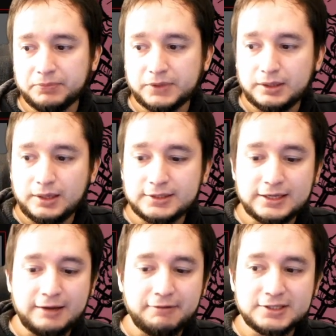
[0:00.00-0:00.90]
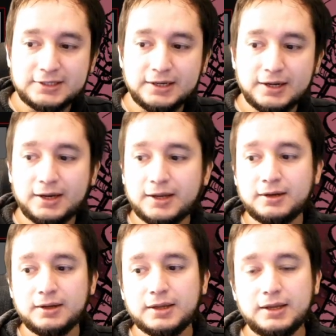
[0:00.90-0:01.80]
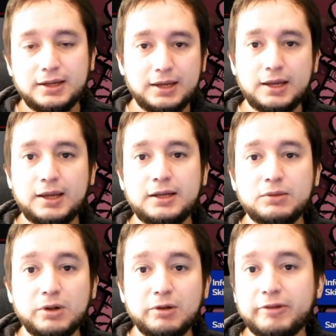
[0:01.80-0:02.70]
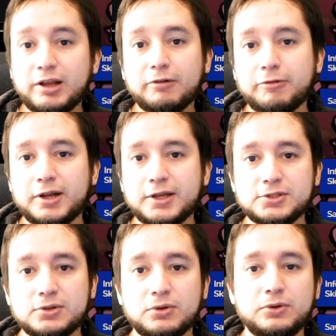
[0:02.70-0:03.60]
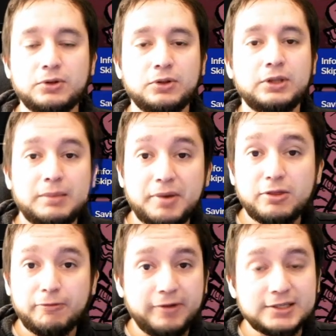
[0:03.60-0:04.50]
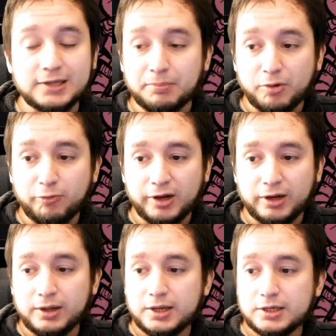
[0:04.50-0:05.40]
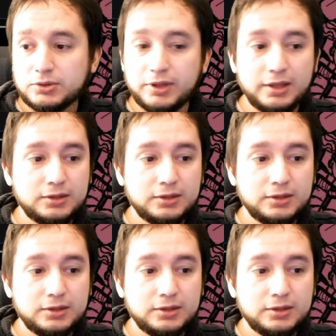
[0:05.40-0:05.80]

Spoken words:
click save and sync again, and it will be refreshed on the Path of Exile profile. So then you